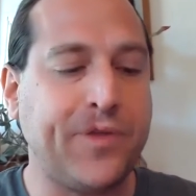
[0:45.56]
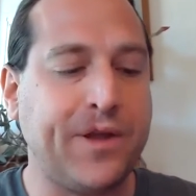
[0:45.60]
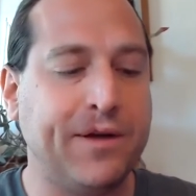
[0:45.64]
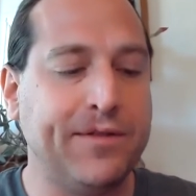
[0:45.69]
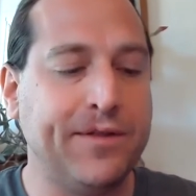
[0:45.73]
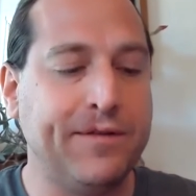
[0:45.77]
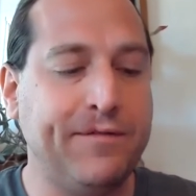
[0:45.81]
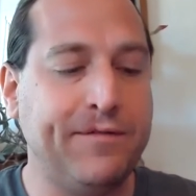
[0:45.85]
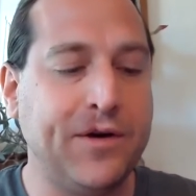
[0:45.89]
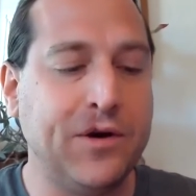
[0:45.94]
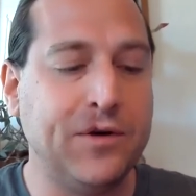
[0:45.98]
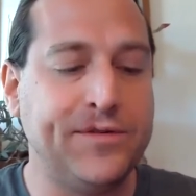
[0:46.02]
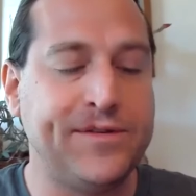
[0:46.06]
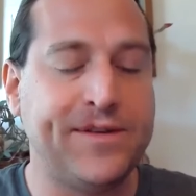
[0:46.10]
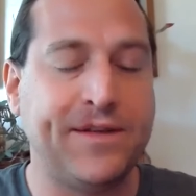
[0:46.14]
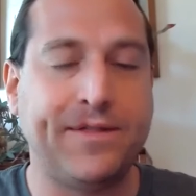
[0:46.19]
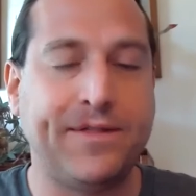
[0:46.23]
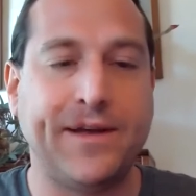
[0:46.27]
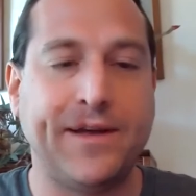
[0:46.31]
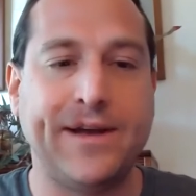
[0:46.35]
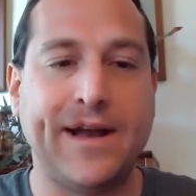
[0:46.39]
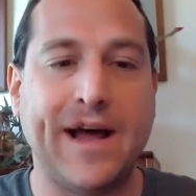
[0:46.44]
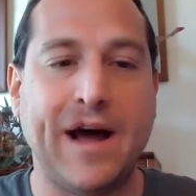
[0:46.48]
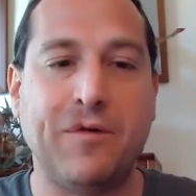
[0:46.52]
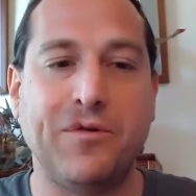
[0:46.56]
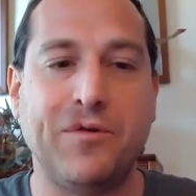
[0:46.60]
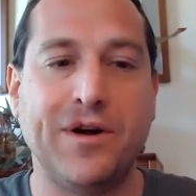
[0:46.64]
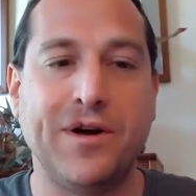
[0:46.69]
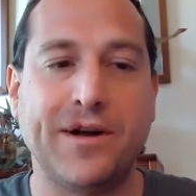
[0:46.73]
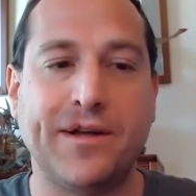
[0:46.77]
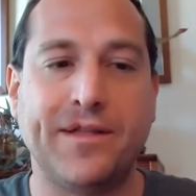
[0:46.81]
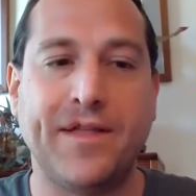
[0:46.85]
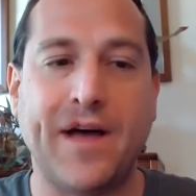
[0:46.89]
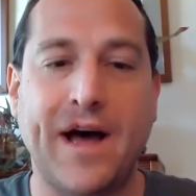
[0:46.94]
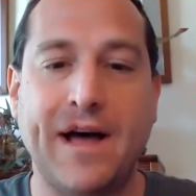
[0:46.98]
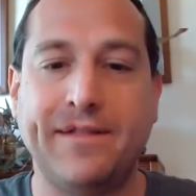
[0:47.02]
the folks at the
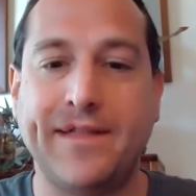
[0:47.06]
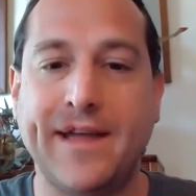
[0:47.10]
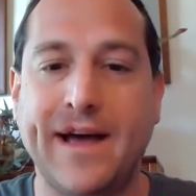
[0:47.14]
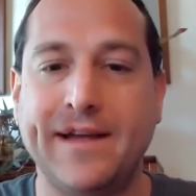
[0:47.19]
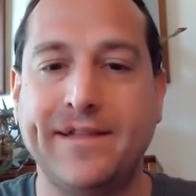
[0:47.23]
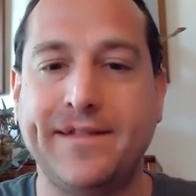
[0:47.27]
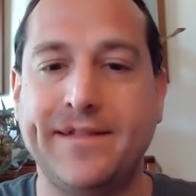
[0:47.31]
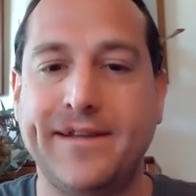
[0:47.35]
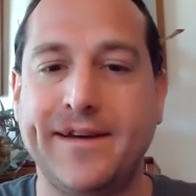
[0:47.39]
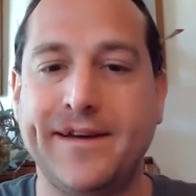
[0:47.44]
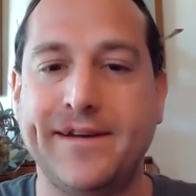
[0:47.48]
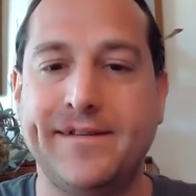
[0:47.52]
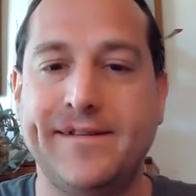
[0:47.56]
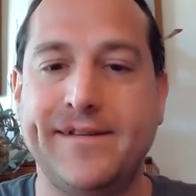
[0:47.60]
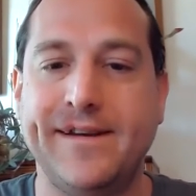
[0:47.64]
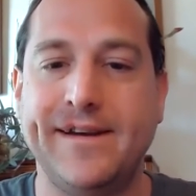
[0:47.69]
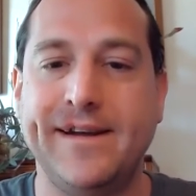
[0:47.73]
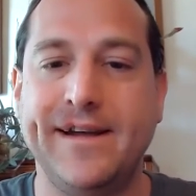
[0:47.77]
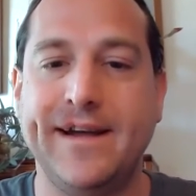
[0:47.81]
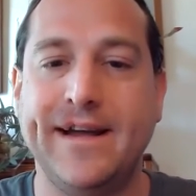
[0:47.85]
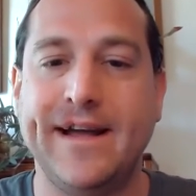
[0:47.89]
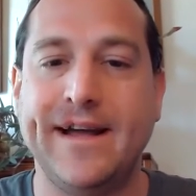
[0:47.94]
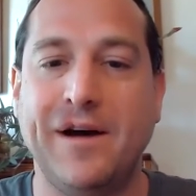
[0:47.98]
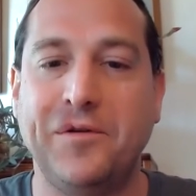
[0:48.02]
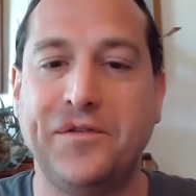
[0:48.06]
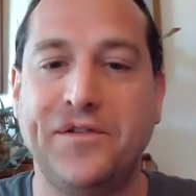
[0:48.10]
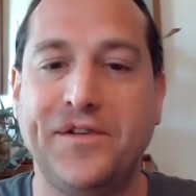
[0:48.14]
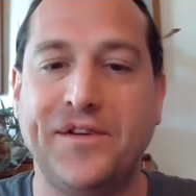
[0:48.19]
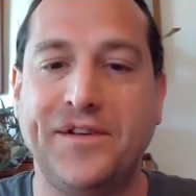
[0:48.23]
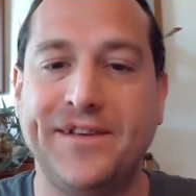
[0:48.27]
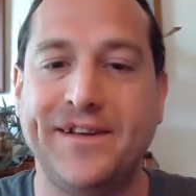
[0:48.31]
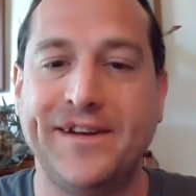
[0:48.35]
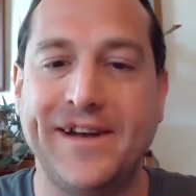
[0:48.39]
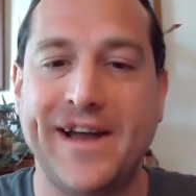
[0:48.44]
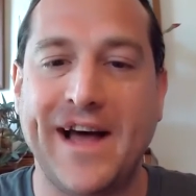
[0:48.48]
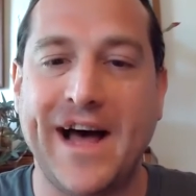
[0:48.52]
network thought that the city
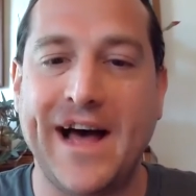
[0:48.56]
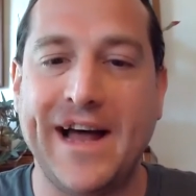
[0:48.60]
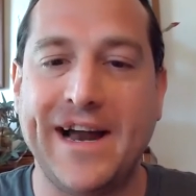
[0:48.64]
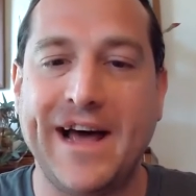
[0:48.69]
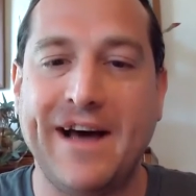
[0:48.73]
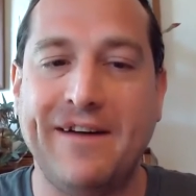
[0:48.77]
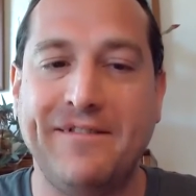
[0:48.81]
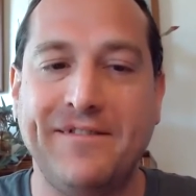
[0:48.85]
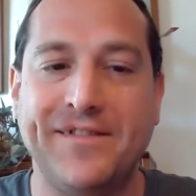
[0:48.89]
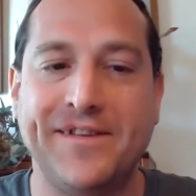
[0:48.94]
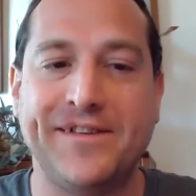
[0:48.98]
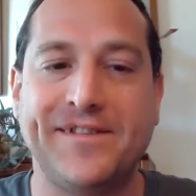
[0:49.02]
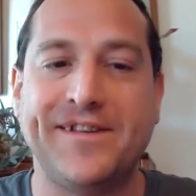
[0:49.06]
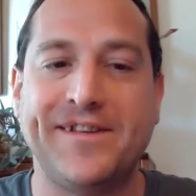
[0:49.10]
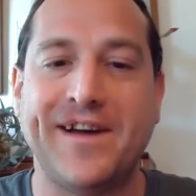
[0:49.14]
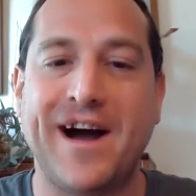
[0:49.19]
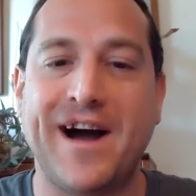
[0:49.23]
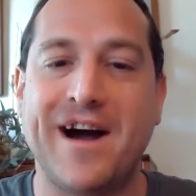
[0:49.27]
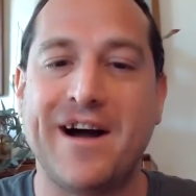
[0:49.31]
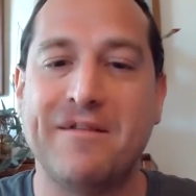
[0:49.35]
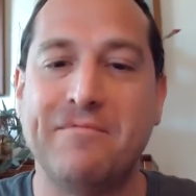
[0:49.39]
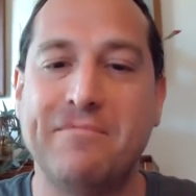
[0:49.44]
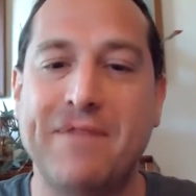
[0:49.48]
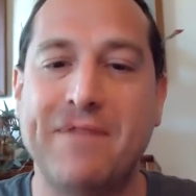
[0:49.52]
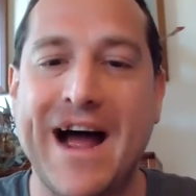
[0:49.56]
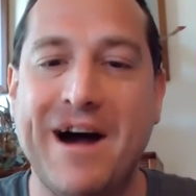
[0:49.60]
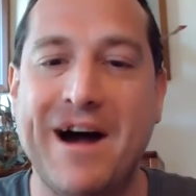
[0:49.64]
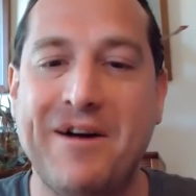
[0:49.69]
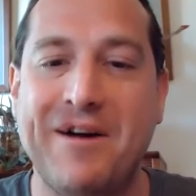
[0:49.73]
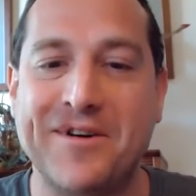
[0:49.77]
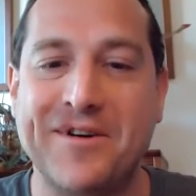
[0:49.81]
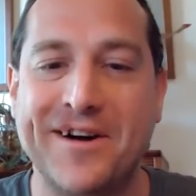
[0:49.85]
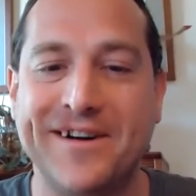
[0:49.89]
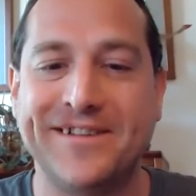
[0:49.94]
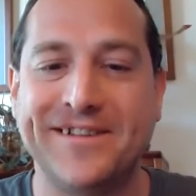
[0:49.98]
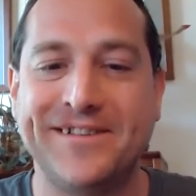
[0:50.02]
council did not have the star
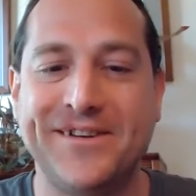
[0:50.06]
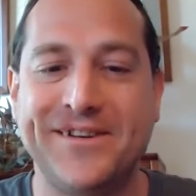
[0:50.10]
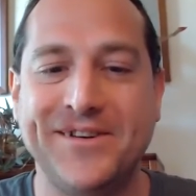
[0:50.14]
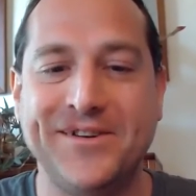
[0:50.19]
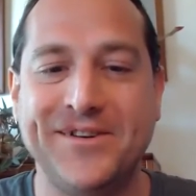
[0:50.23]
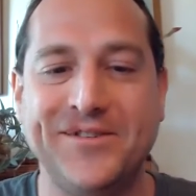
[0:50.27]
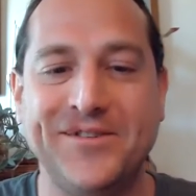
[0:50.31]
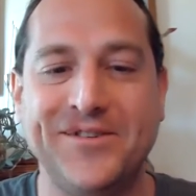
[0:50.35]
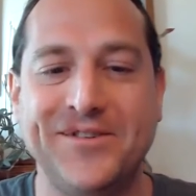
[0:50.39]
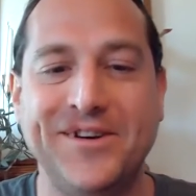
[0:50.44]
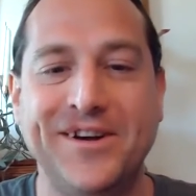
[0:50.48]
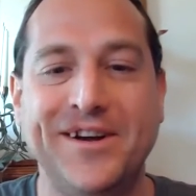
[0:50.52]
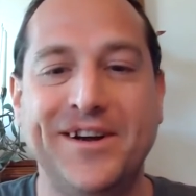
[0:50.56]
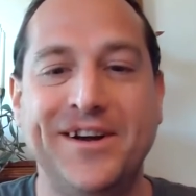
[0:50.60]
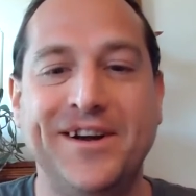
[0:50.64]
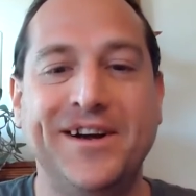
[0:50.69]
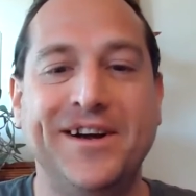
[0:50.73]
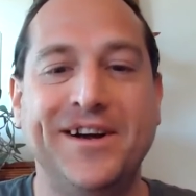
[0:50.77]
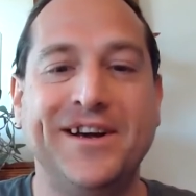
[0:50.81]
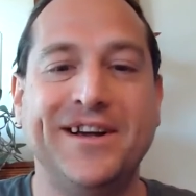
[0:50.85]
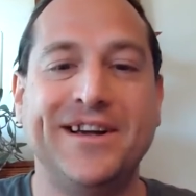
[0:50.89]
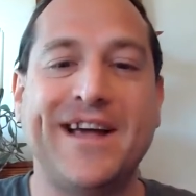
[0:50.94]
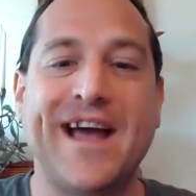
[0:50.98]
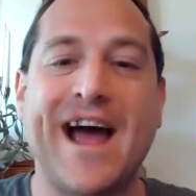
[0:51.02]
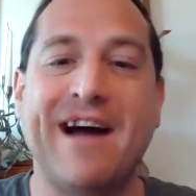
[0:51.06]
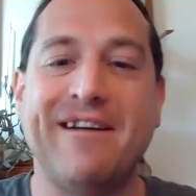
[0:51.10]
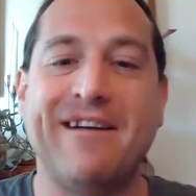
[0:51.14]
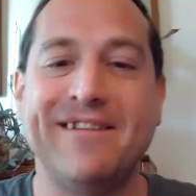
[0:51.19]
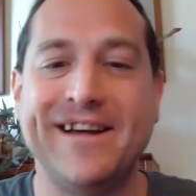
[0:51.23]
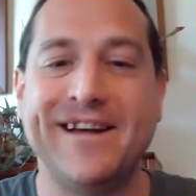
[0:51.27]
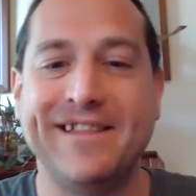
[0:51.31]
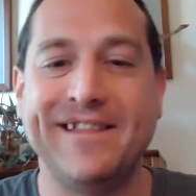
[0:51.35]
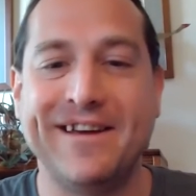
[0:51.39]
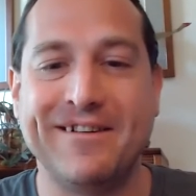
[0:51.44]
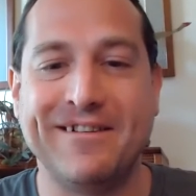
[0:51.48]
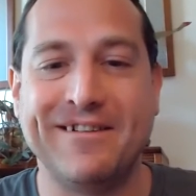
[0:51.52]
power to
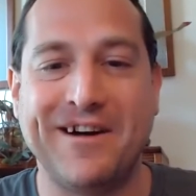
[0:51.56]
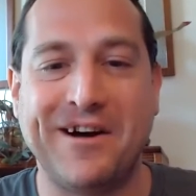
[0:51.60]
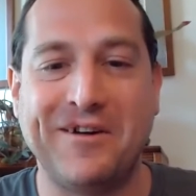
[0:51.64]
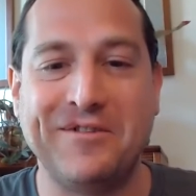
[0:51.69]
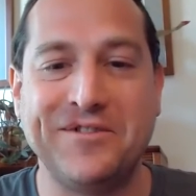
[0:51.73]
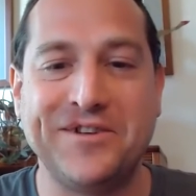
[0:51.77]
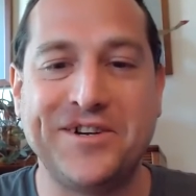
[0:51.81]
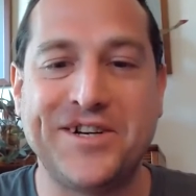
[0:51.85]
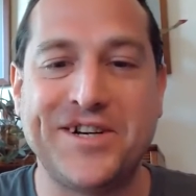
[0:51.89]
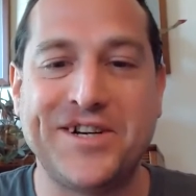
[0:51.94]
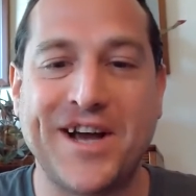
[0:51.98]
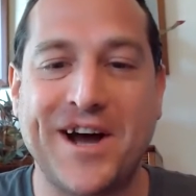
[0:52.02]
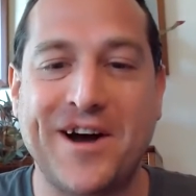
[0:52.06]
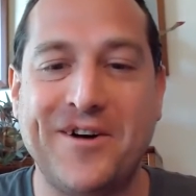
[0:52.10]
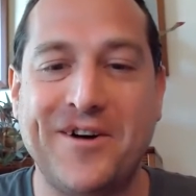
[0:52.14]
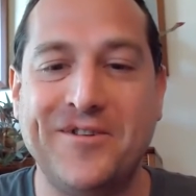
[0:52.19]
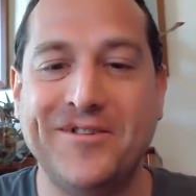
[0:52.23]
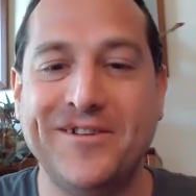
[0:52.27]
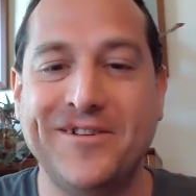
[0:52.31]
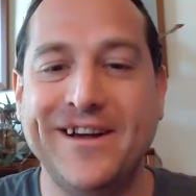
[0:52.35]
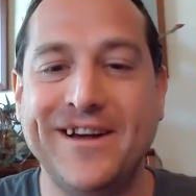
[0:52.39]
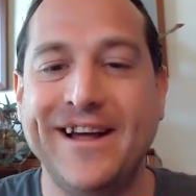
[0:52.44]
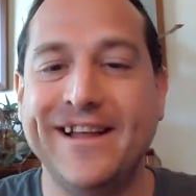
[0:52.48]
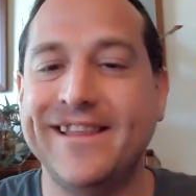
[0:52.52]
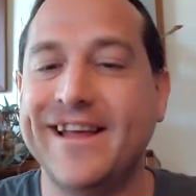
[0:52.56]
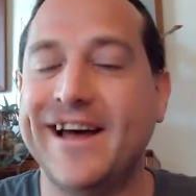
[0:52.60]
carry their own show.